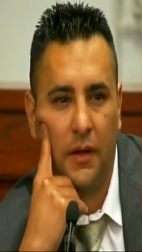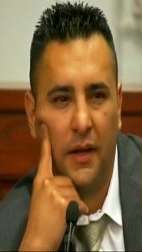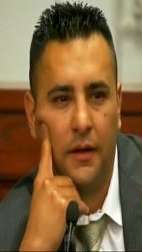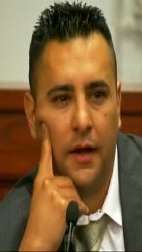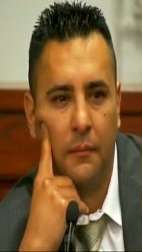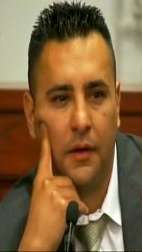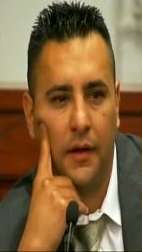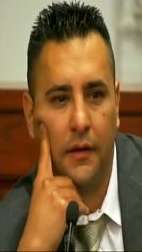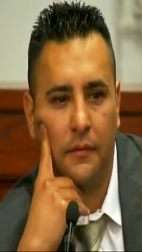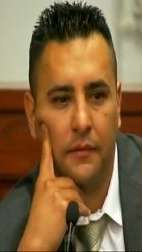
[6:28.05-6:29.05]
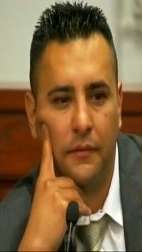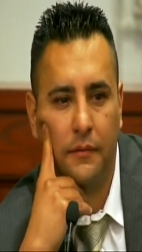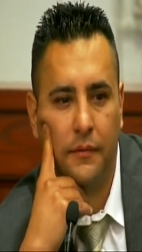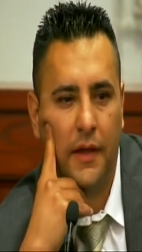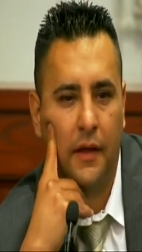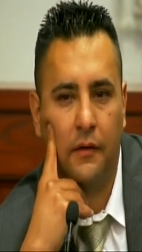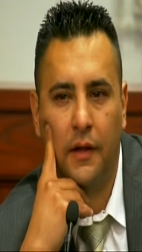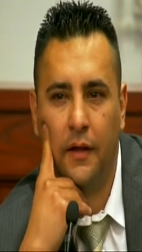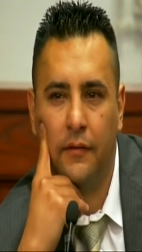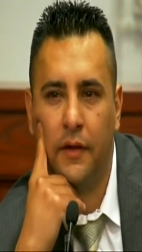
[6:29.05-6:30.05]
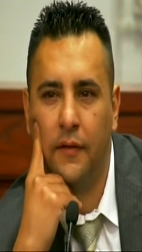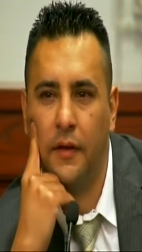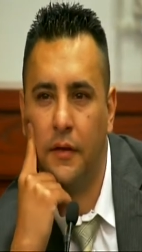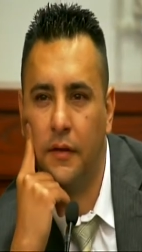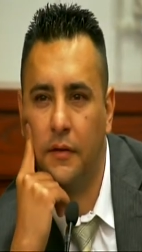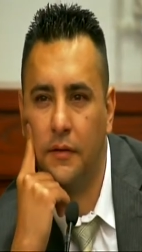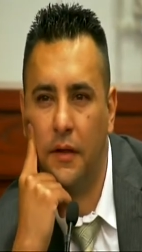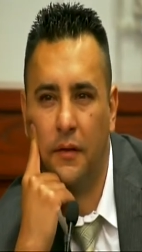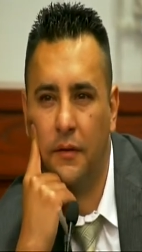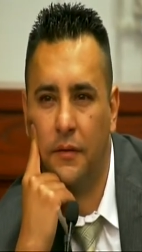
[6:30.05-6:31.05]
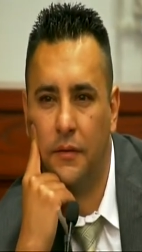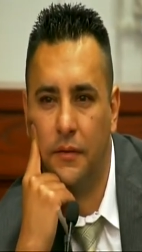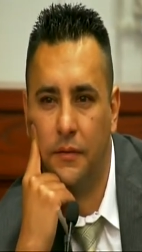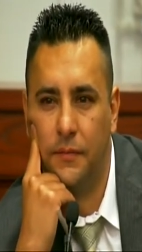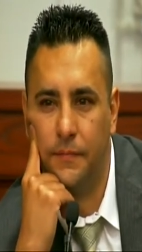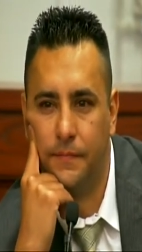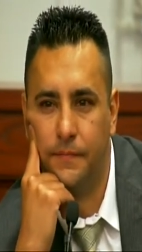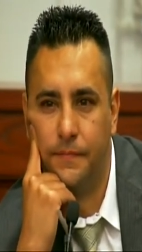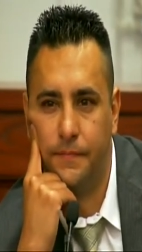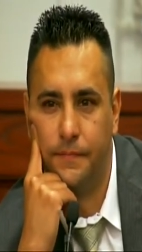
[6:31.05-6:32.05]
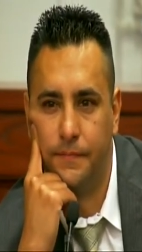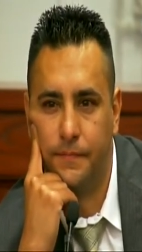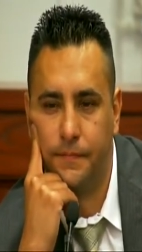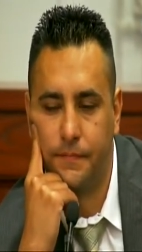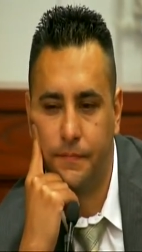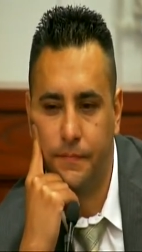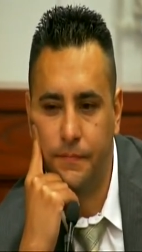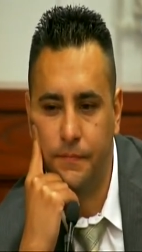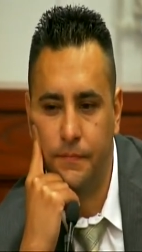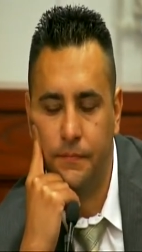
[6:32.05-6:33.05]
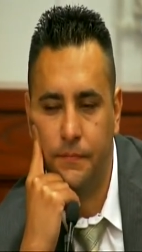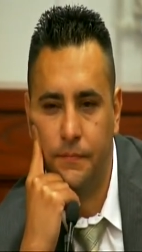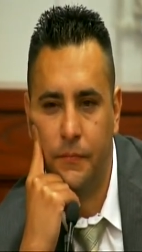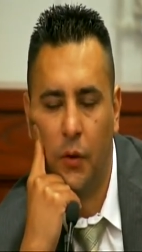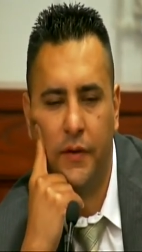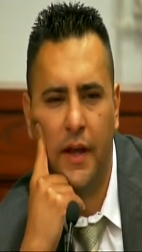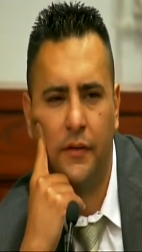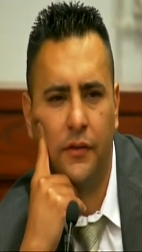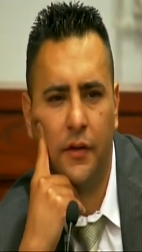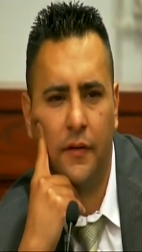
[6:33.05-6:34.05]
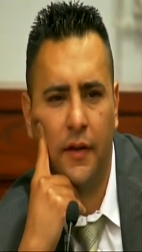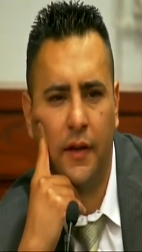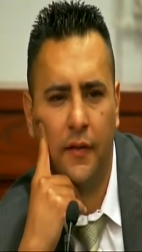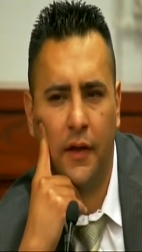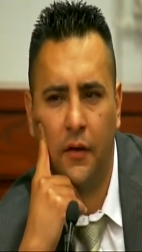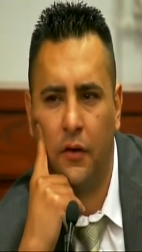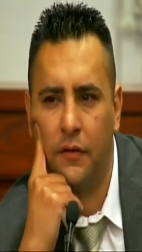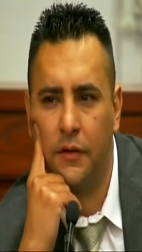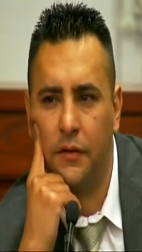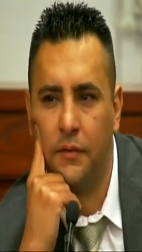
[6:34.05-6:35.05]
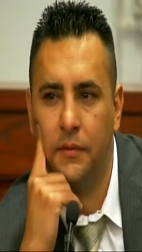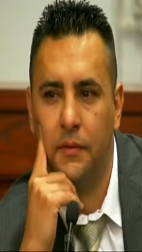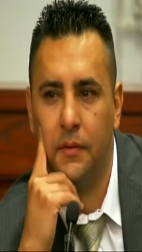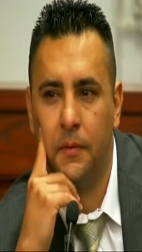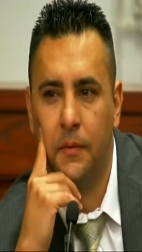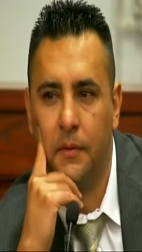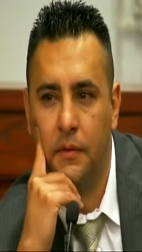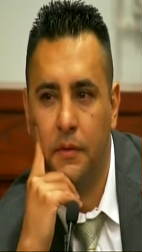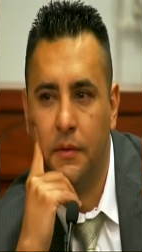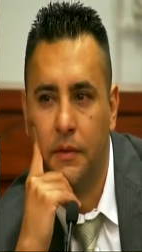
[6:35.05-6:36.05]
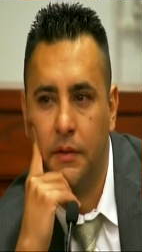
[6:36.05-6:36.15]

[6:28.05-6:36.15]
late at night, probably like 10 or 11, I think. I don't know. Okay. Or oh, I texted her and then I think I called her. Okay.